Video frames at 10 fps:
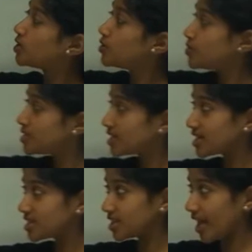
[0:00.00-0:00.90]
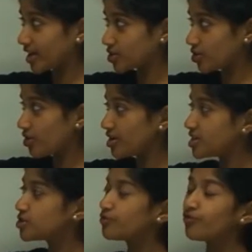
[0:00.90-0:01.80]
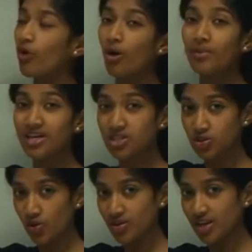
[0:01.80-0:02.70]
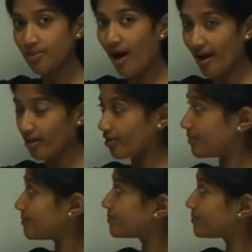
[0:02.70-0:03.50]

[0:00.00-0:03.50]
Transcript: losing its electron to form a sodium ion.